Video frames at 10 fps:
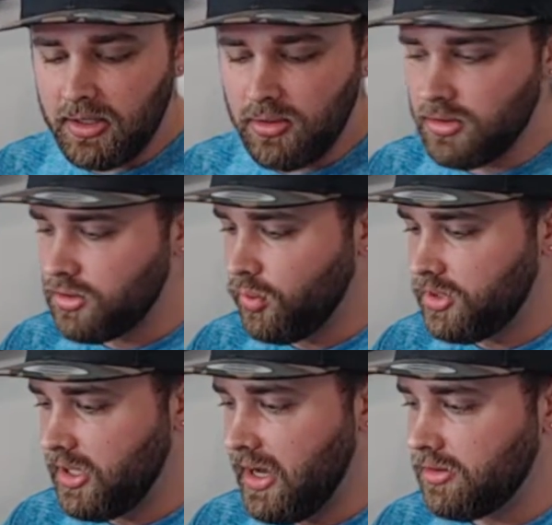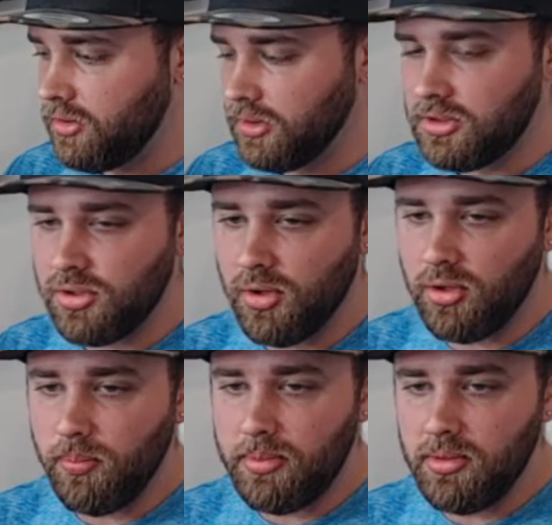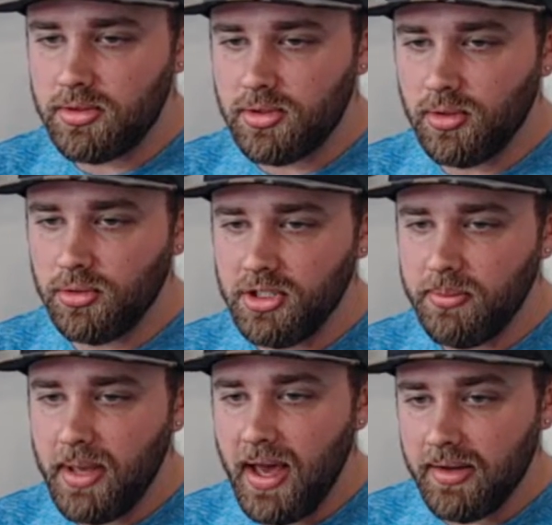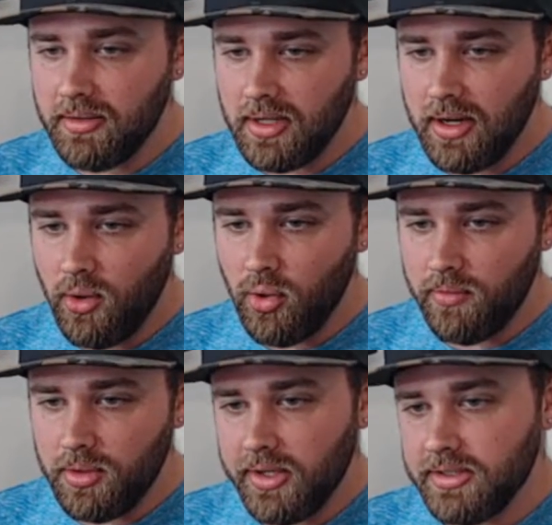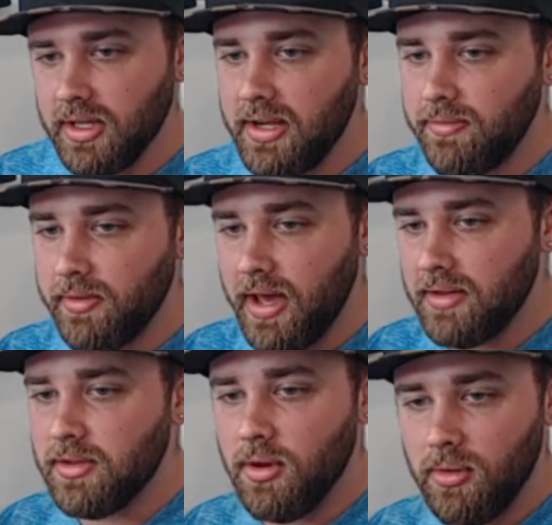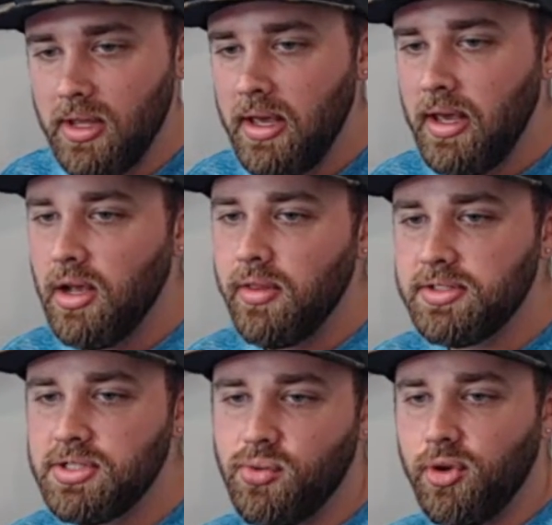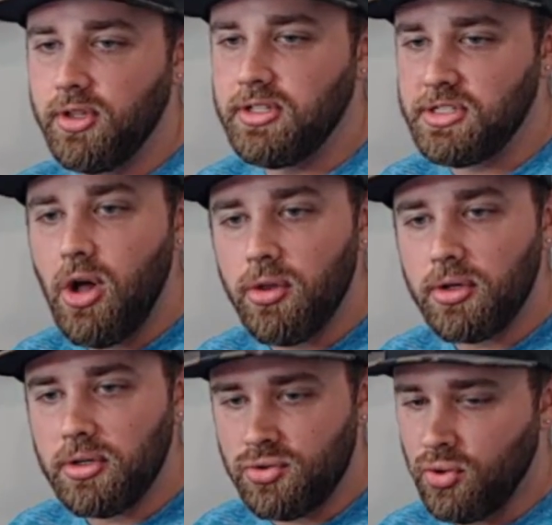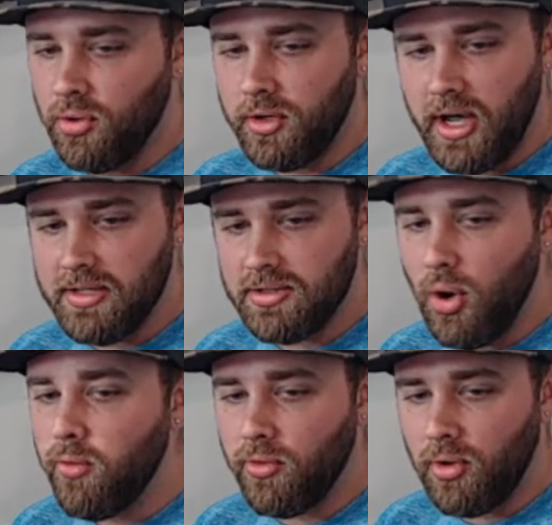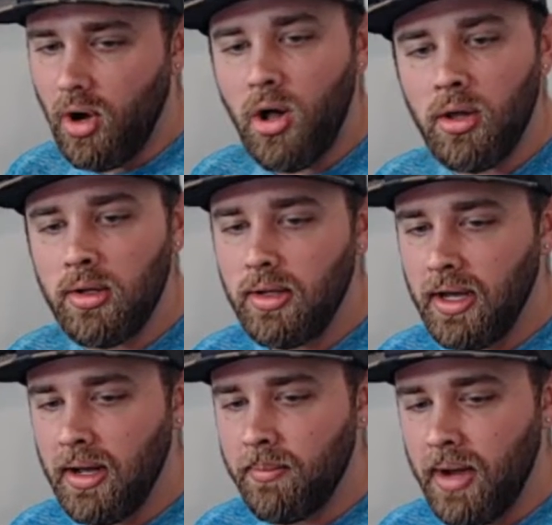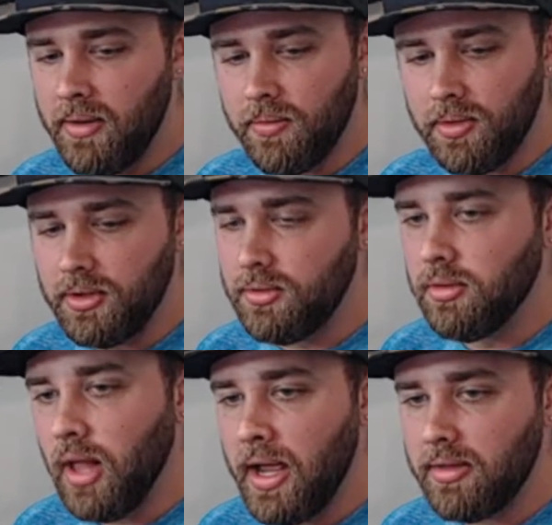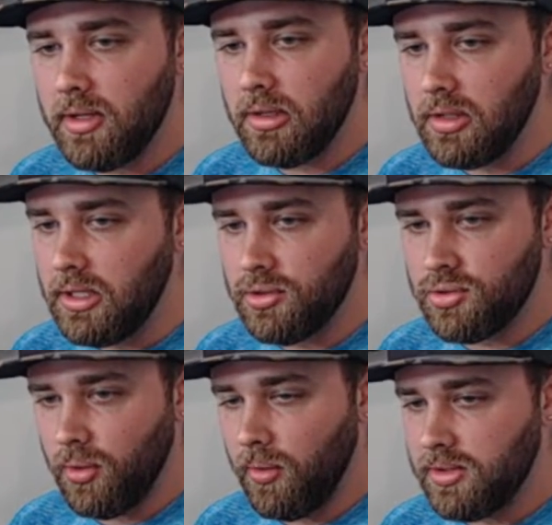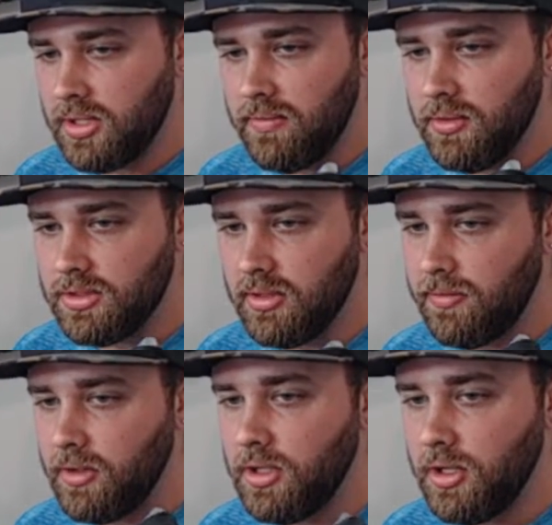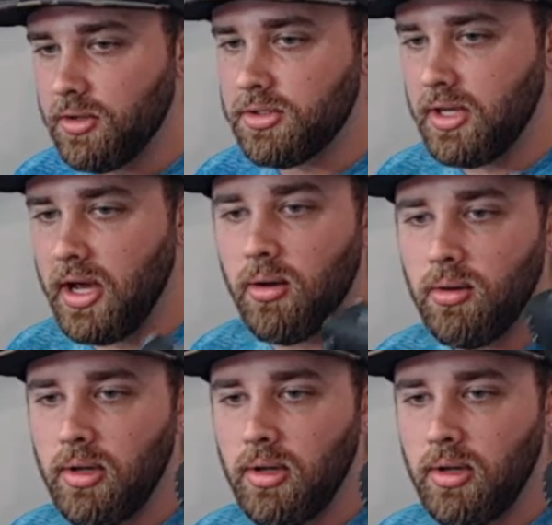You can switch it out to a circle D-pad, kind of however you guys like for that. So this is a really solid controller, guys. Overall, I really do like the Elite controllers. I've used it for years now.